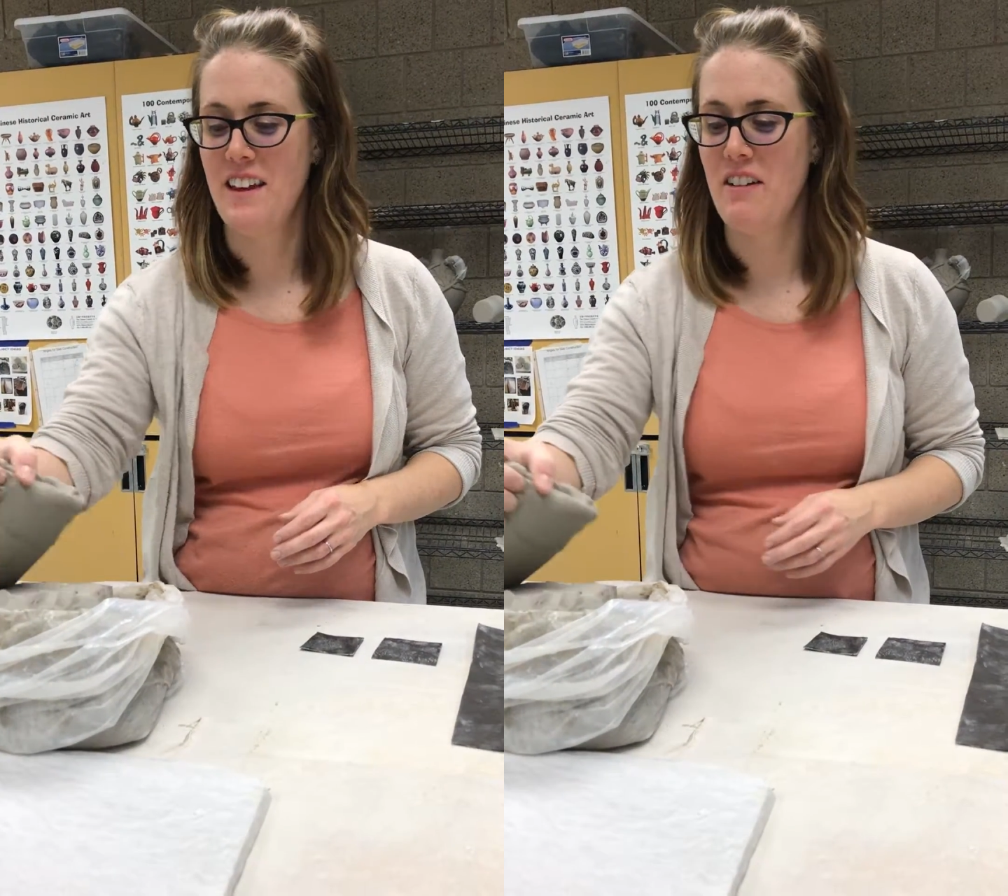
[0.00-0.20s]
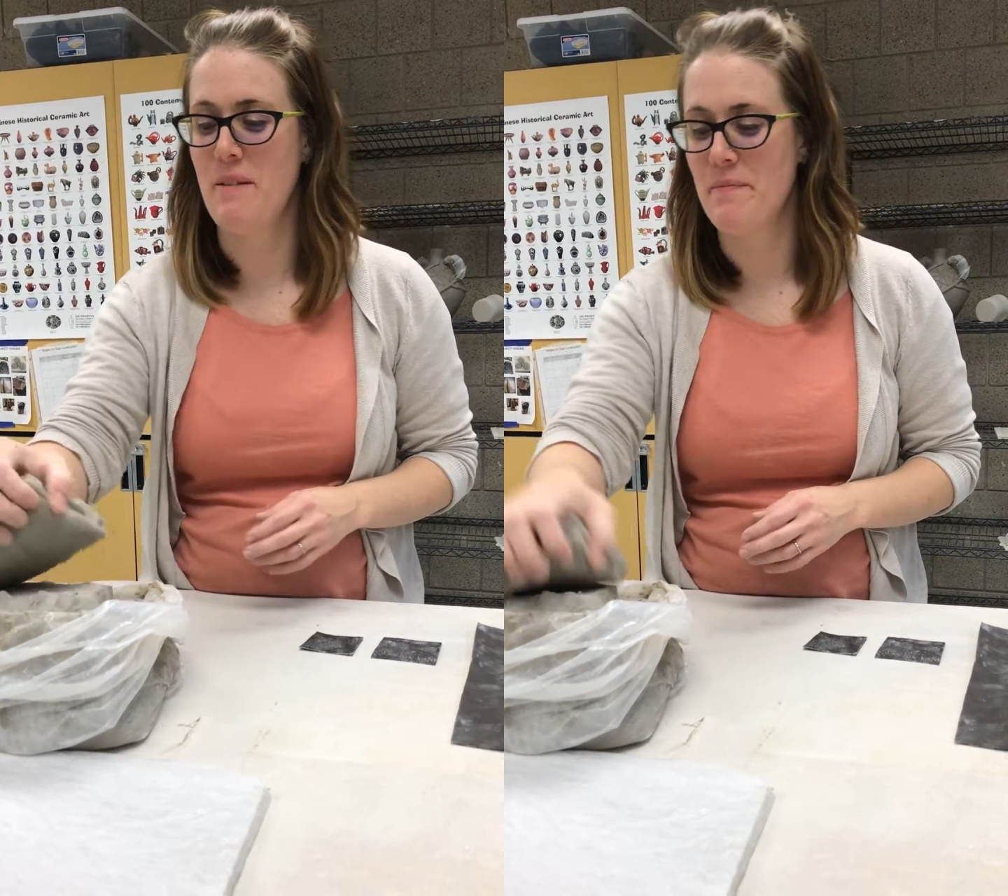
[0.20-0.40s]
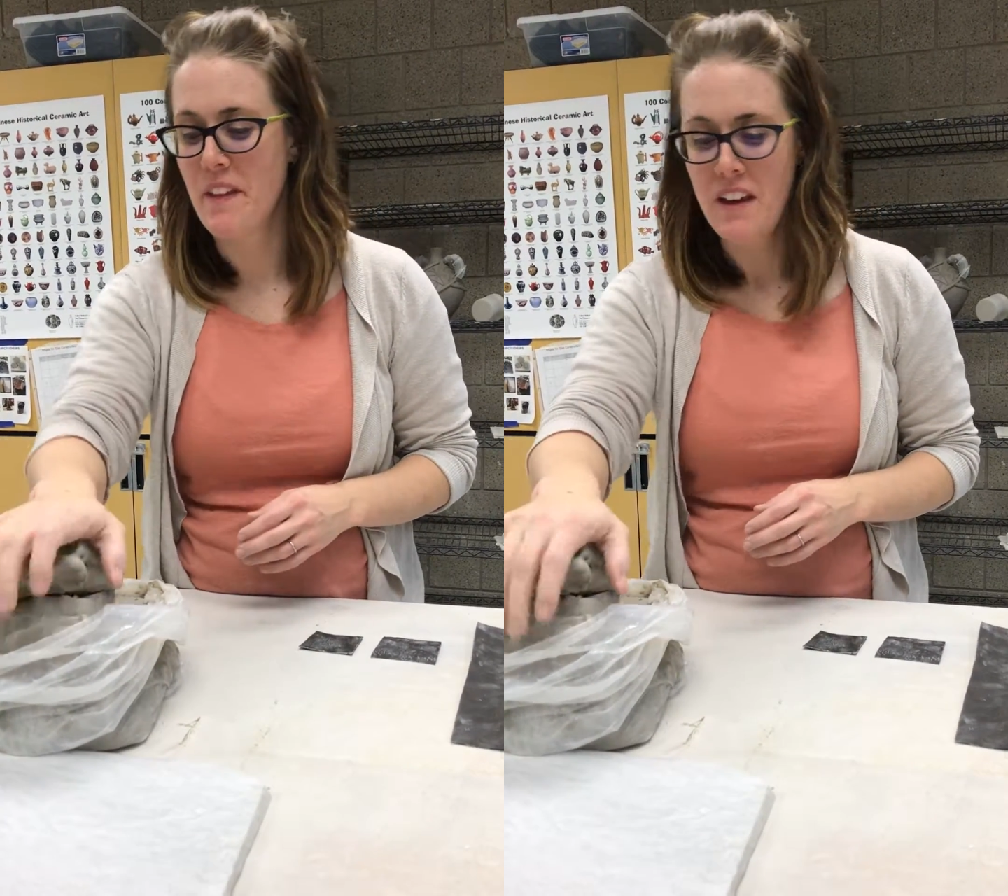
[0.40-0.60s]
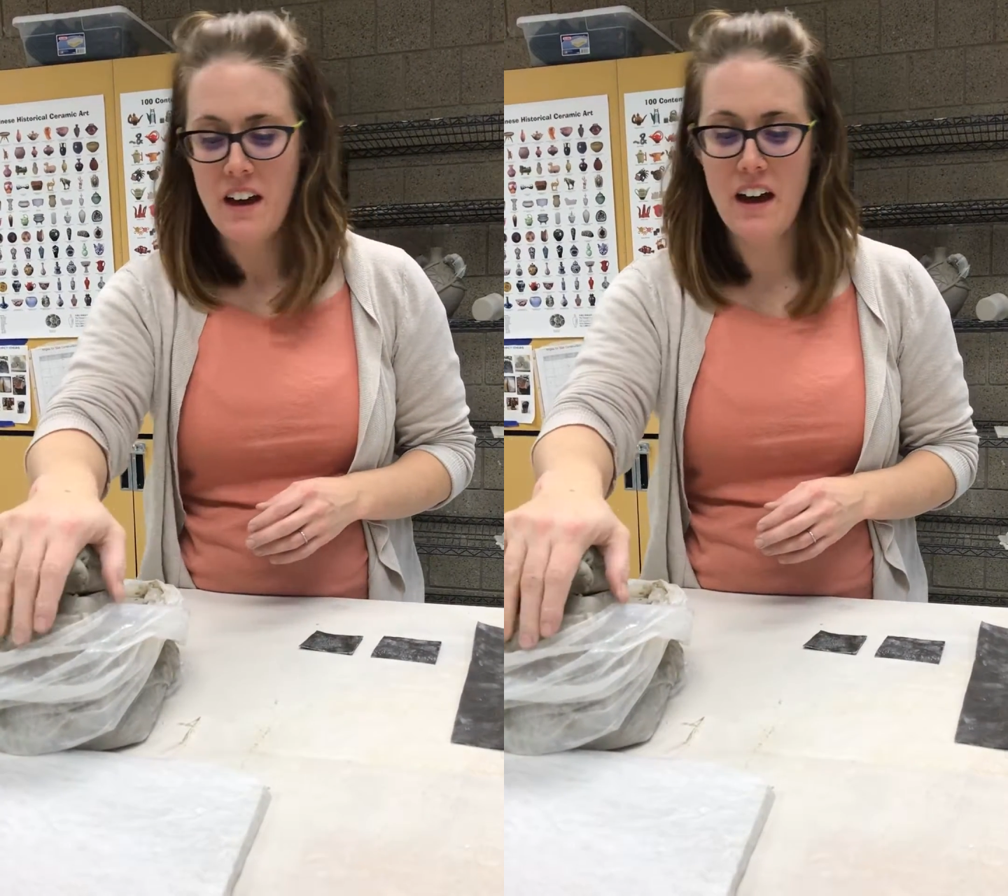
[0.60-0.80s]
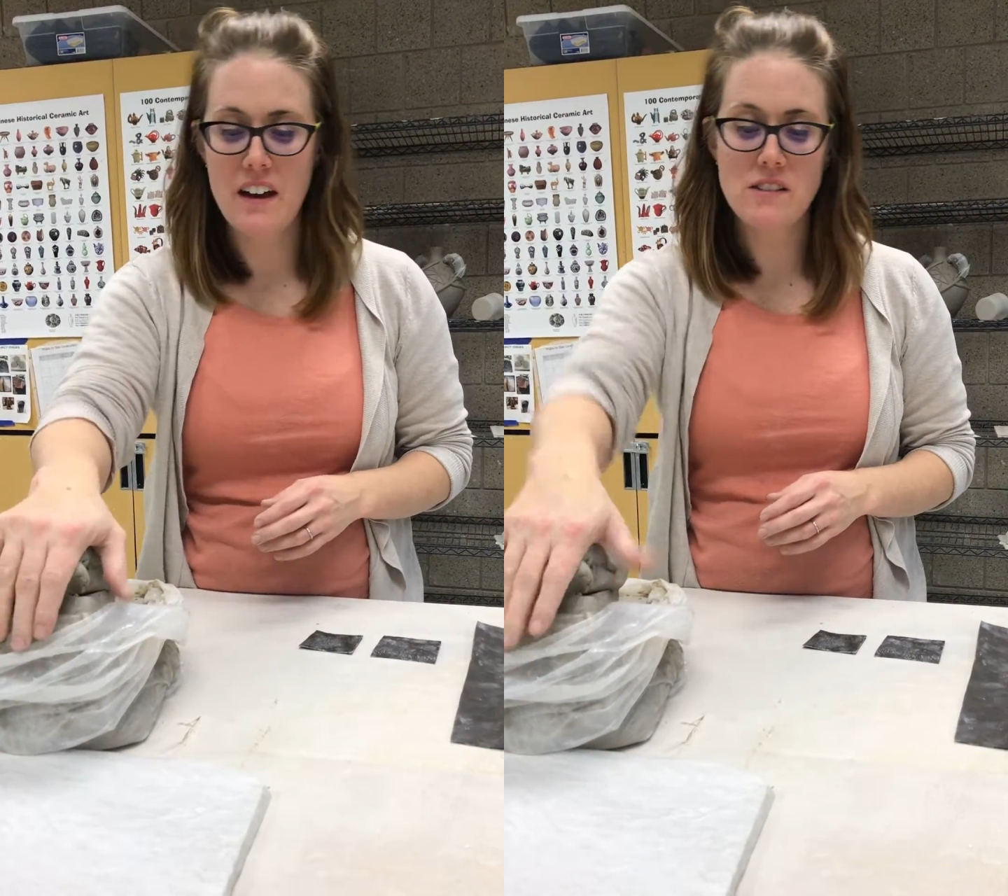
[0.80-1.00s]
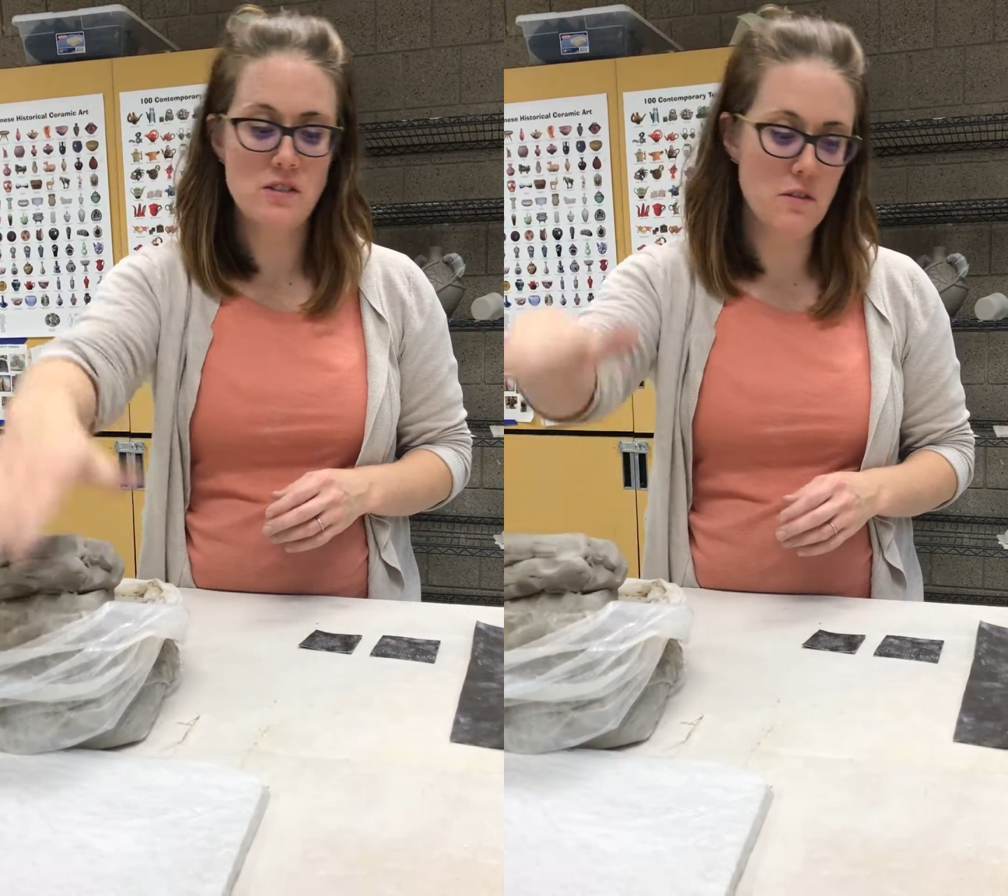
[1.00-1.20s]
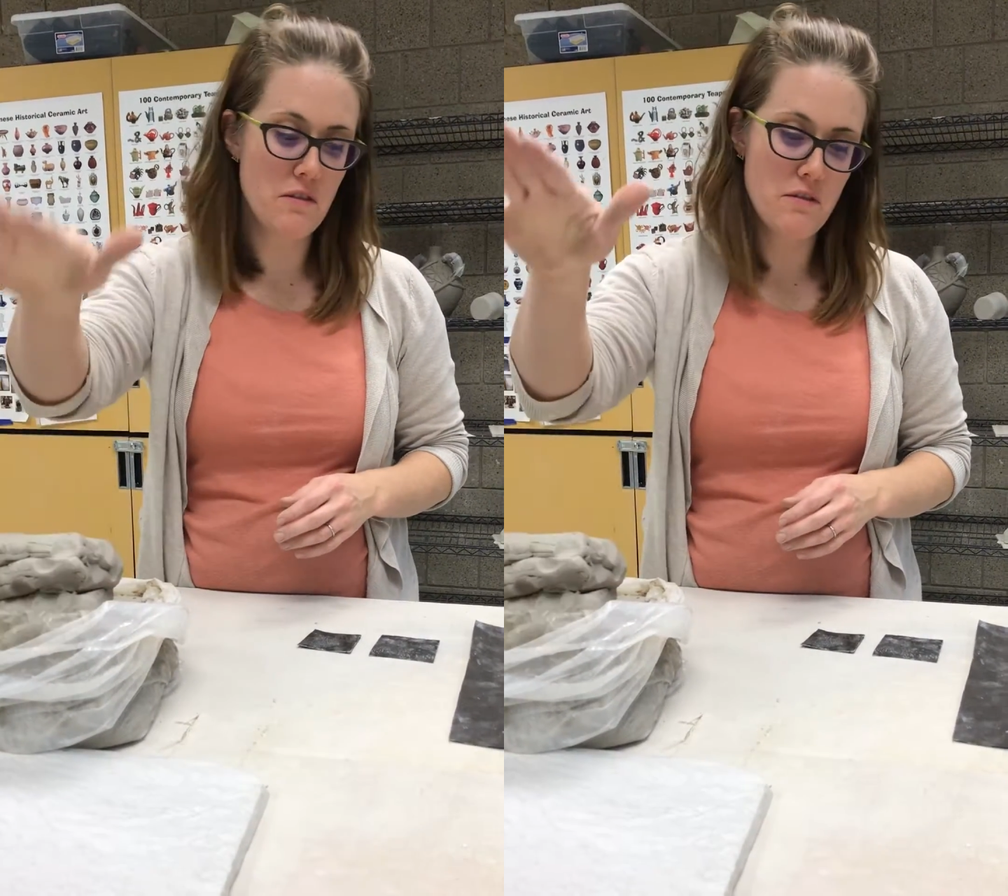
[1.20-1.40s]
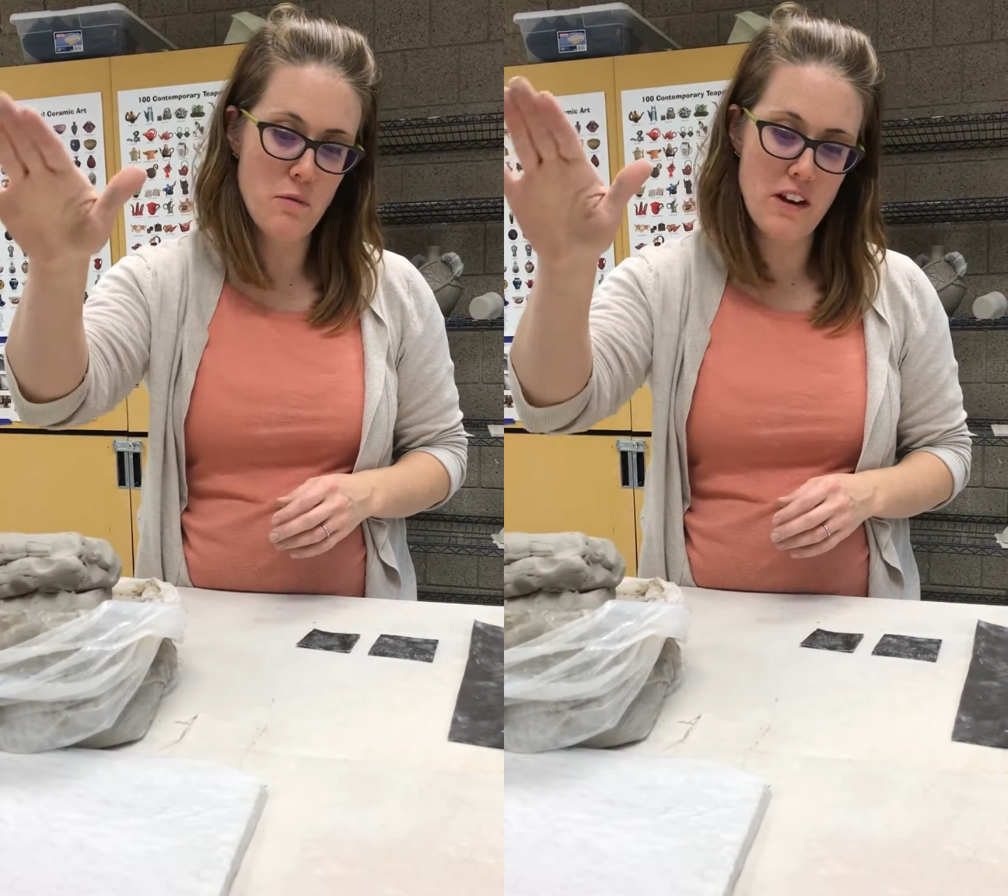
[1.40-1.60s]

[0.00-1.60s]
All right, so